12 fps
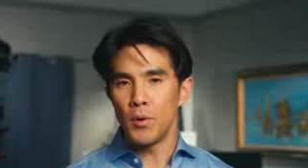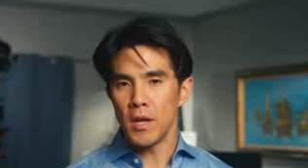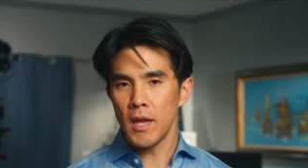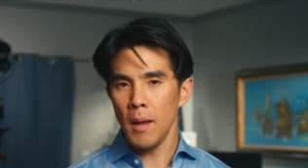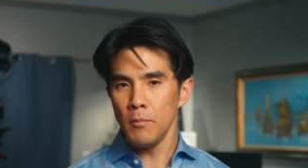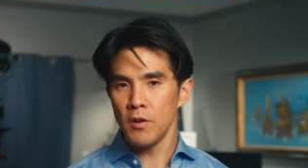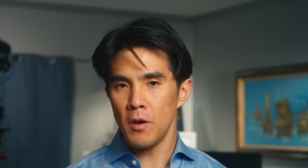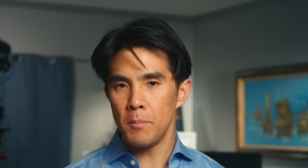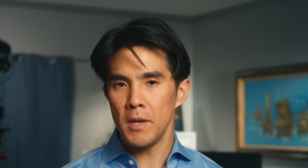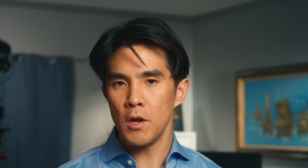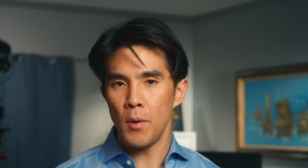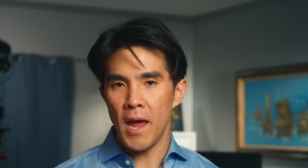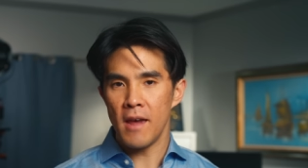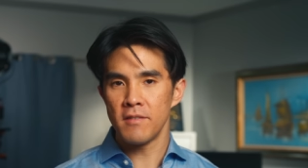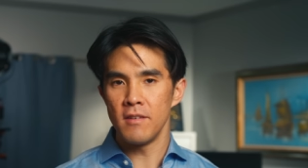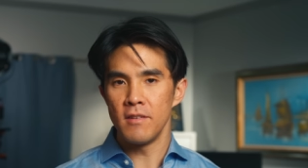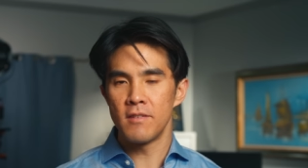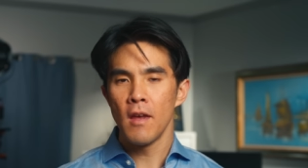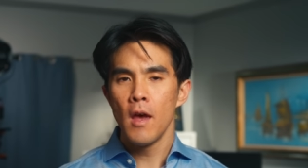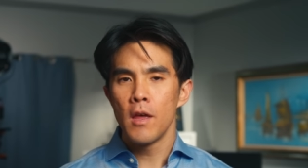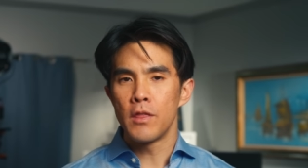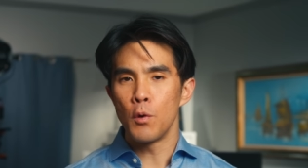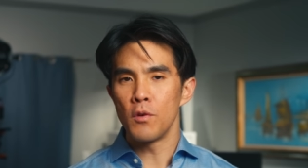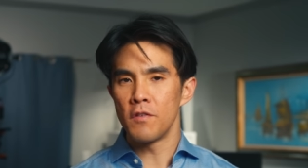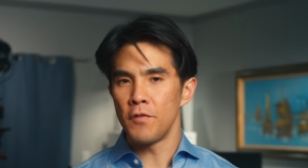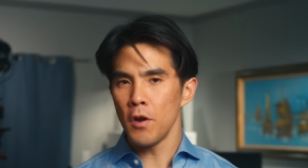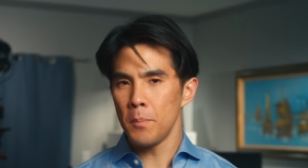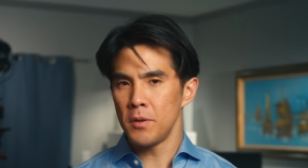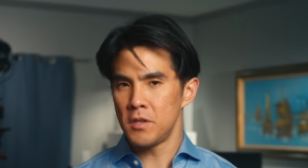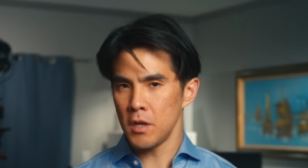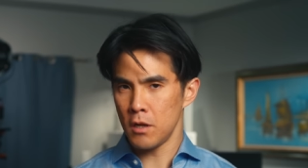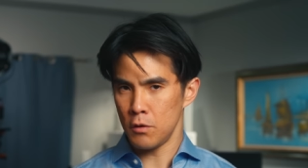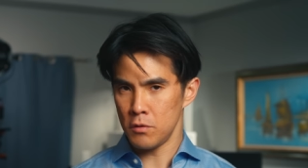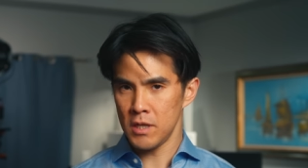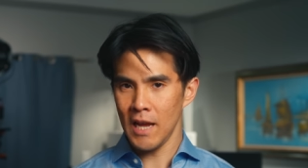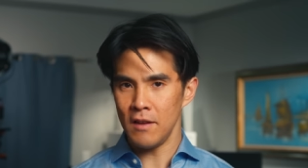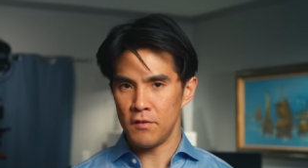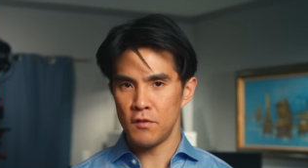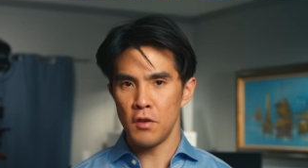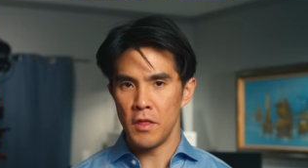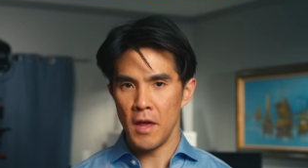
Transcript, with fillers: when it came to amino acids, there was a very particular taste to